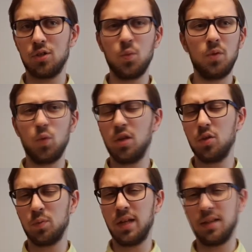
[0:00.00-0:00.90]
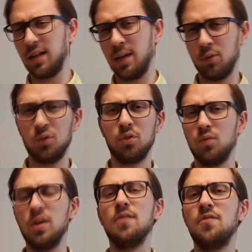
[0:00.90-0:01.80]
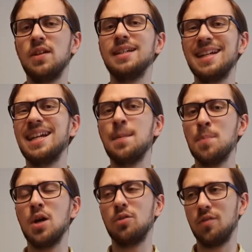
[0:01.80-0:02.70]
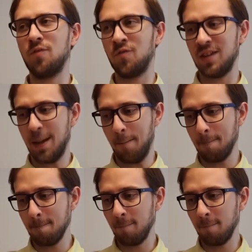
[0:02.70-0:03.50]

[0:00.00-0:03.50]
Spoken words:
While you're playing the game, you're not really thinking about the theme.